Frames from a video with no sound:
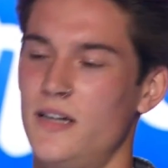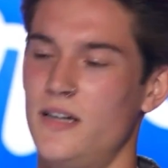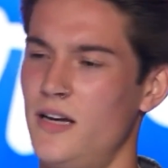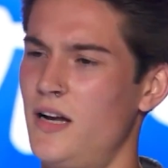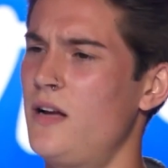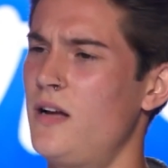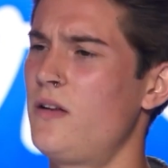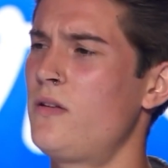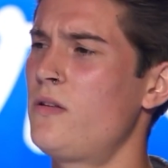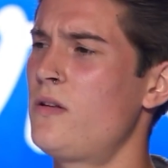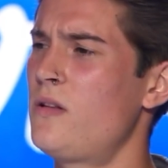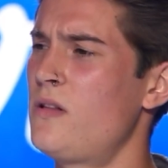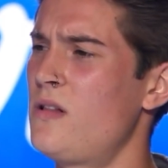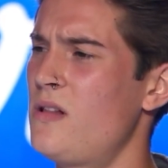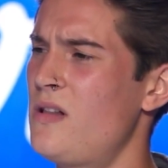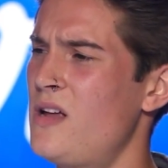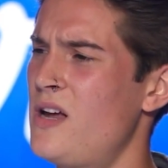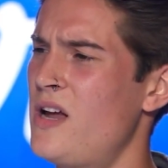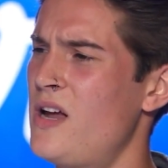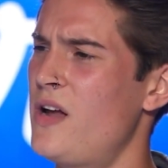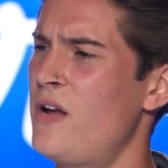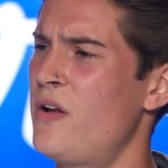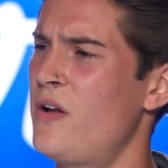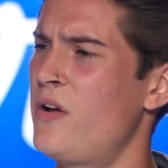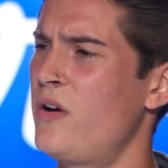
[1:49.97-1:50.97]
and the
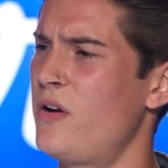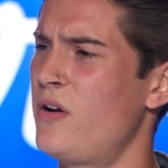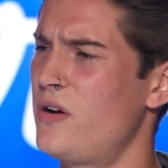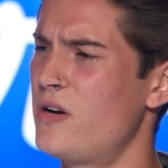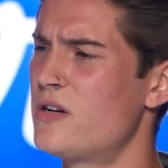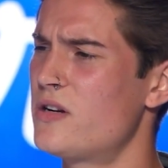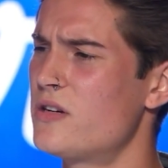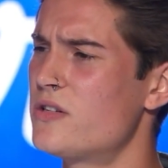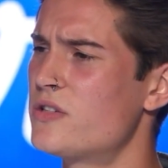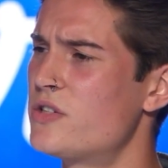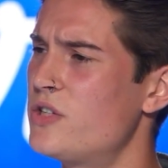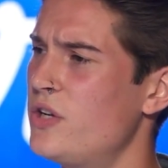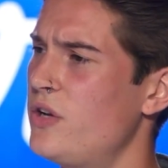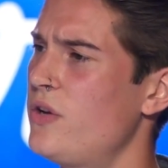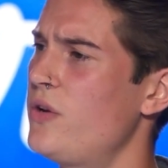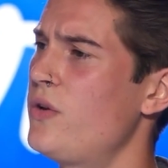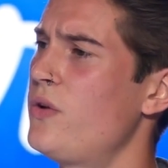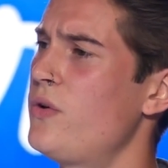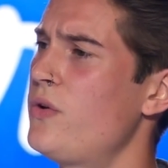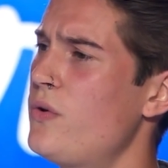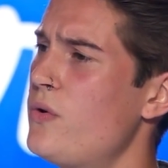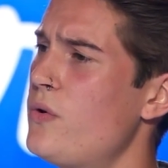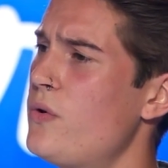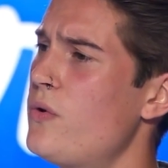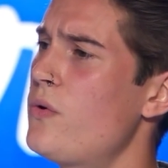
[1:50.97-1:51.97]
letters
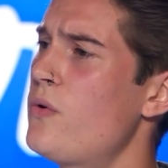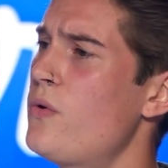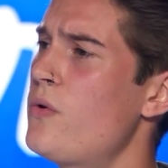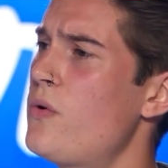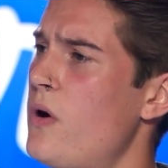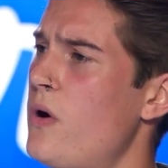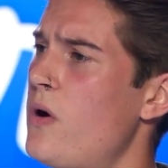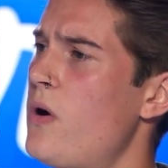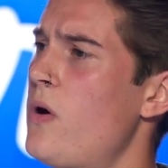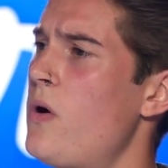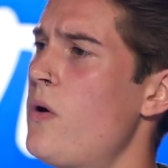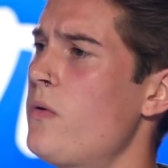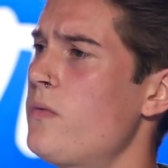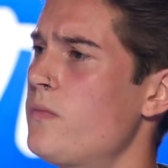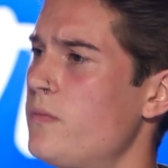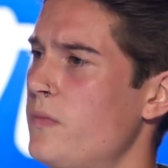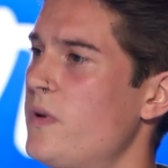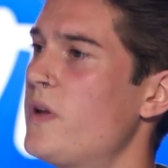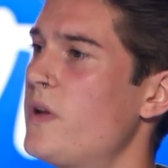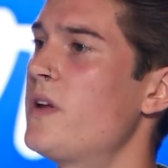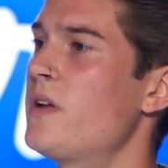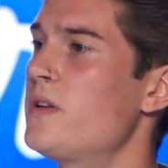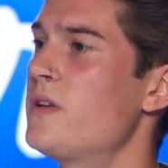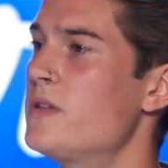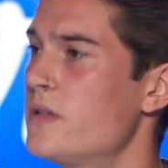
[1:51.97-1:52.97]
you wrote
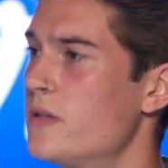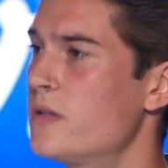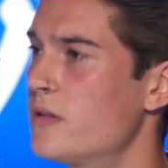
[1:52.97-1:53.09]
me,